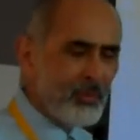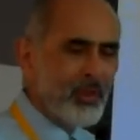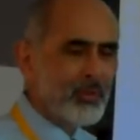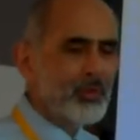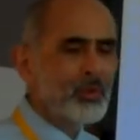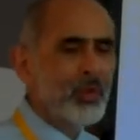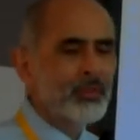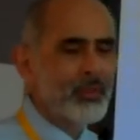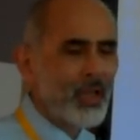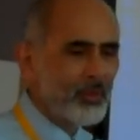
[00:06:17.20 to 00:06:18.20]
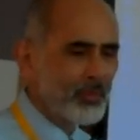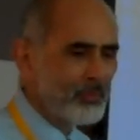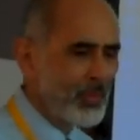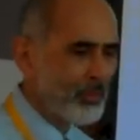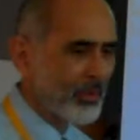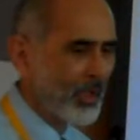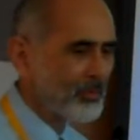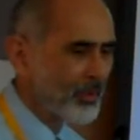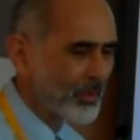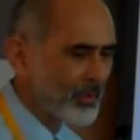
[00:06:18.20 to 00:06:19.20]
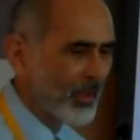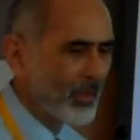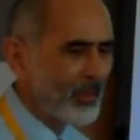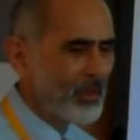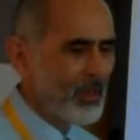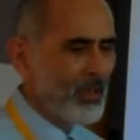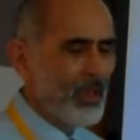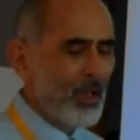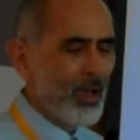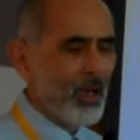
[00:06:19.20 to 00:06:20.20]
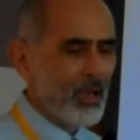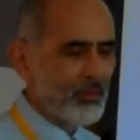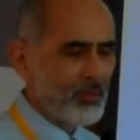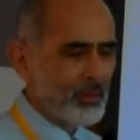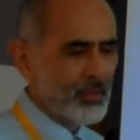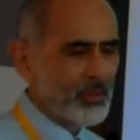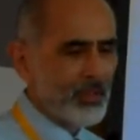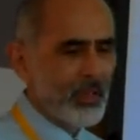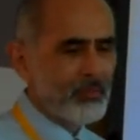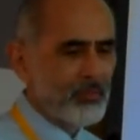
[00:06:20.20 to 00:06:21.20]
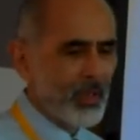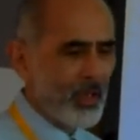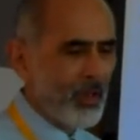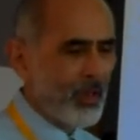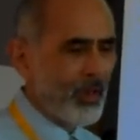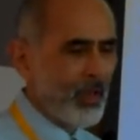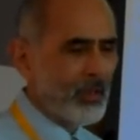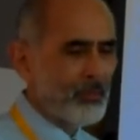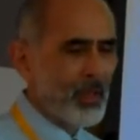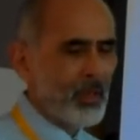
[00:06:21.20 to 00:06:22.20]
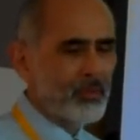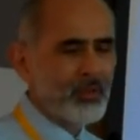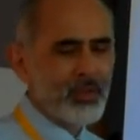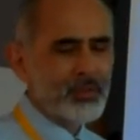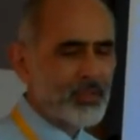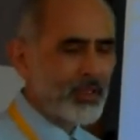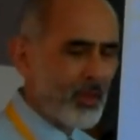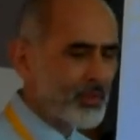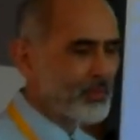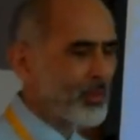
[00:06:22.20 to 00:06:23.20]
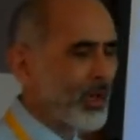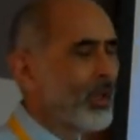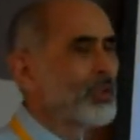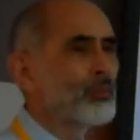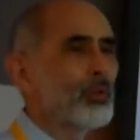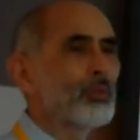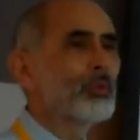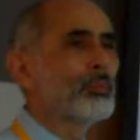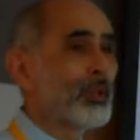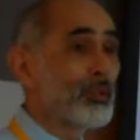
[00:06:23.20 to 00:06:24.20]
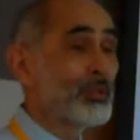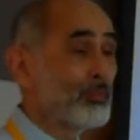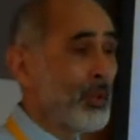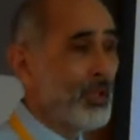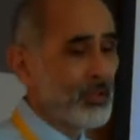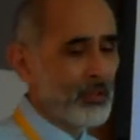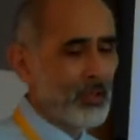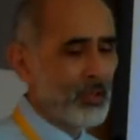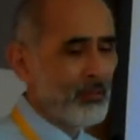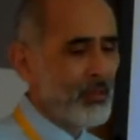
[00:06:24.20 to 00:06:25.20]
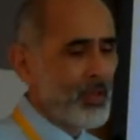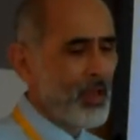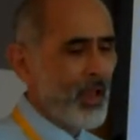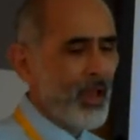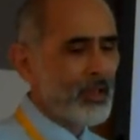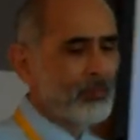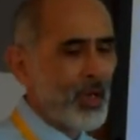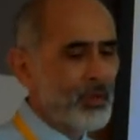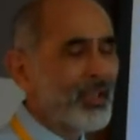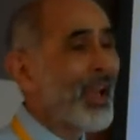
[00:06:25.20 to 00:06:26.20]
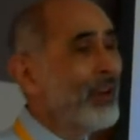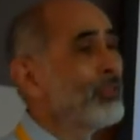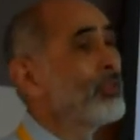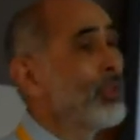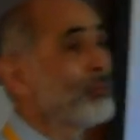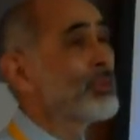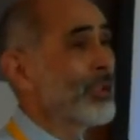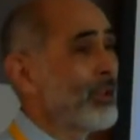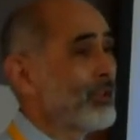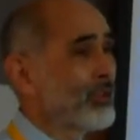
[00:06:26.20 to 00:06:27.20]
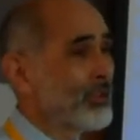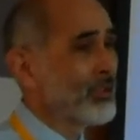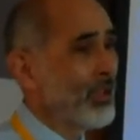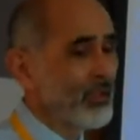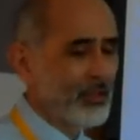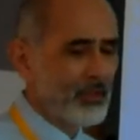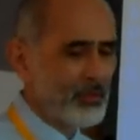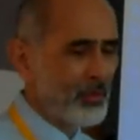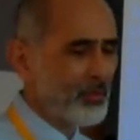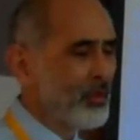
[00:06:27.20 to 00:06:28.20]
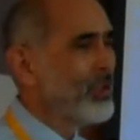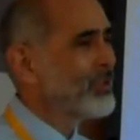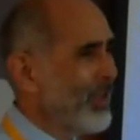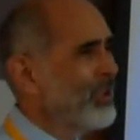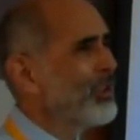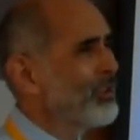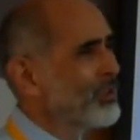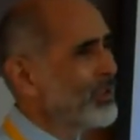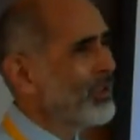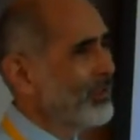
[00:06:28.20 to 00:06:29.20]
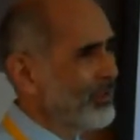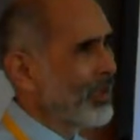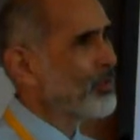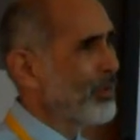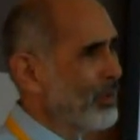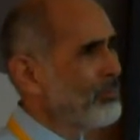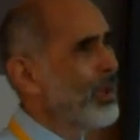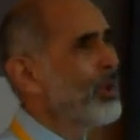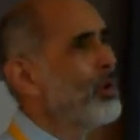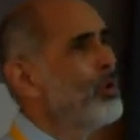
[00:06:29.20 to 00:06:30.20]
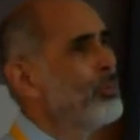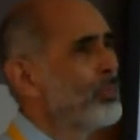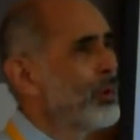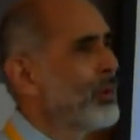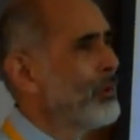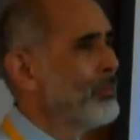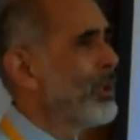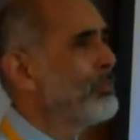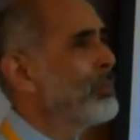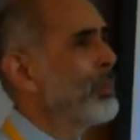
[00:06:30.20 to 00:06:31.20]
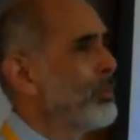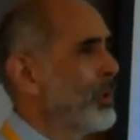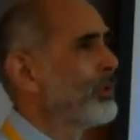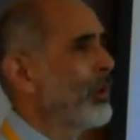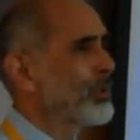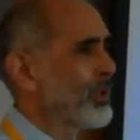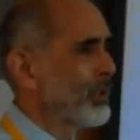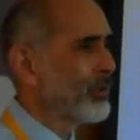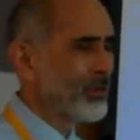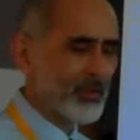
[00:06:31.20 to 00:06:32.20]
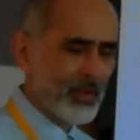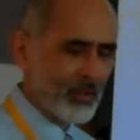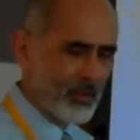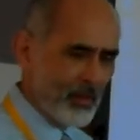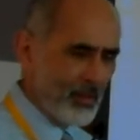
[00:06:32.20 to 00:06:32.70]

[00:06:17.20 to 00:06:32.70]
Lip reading: We've had over 200,000 people come to the site during this time, and about 36,000 were eligible to participate, and about half of them signed consent. So signing consent is actually a big hoop. Many people will not sign consent.